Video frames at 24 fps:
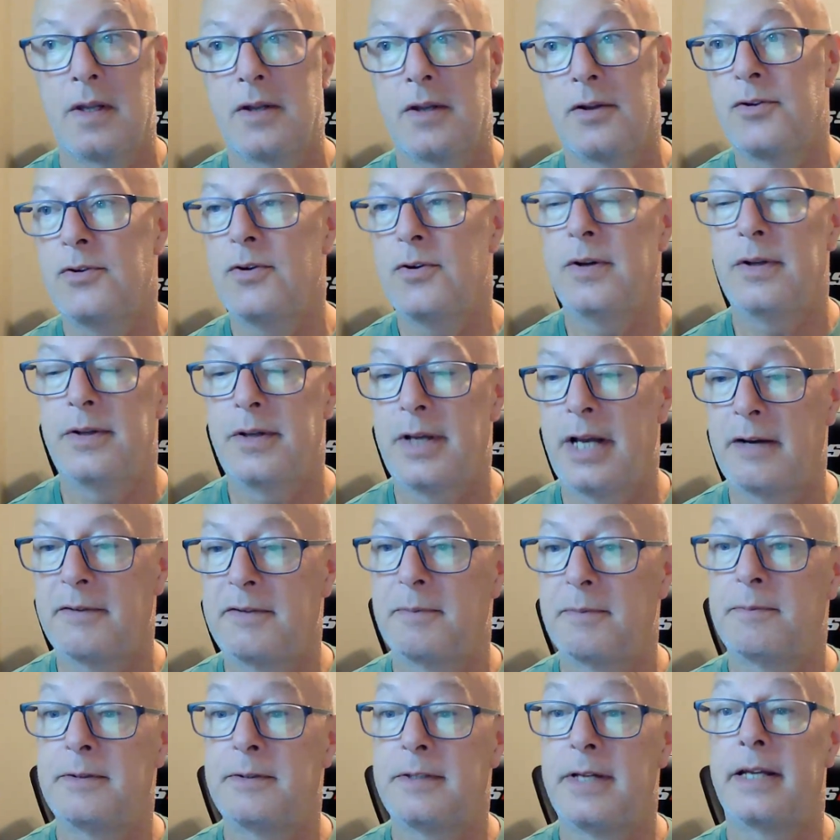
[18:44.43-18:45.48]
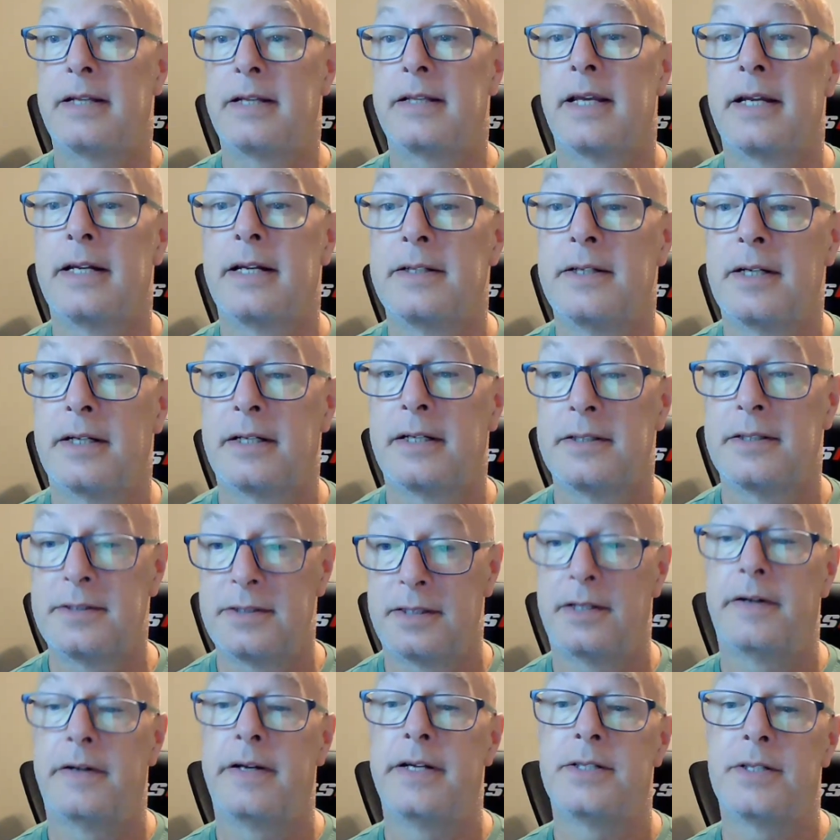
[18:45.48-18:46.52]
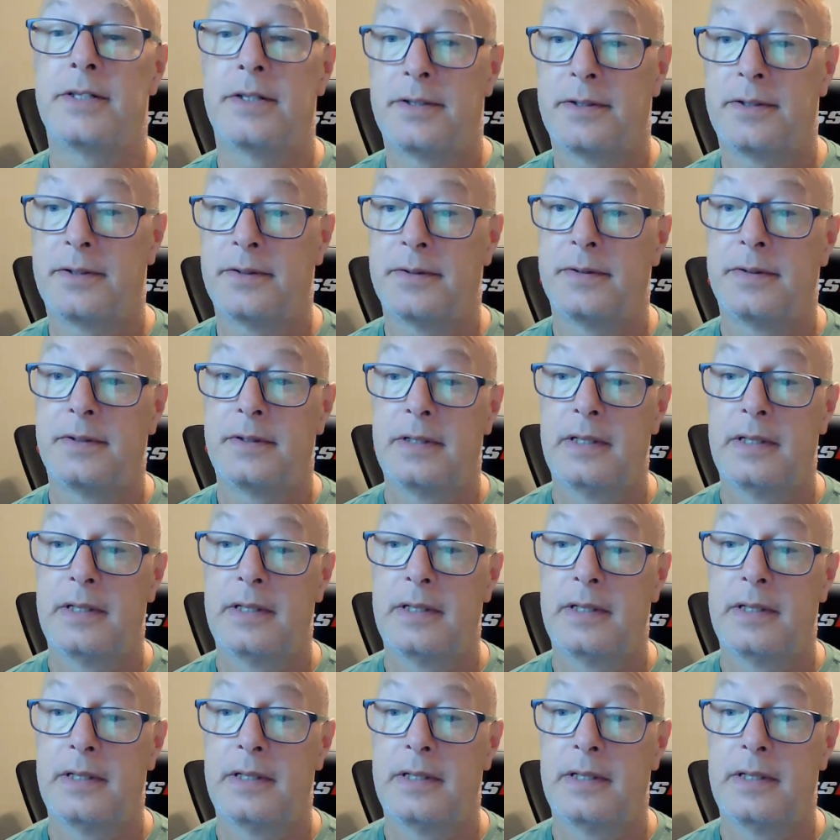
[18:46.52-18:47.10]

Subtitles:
You have to take that into consideration too.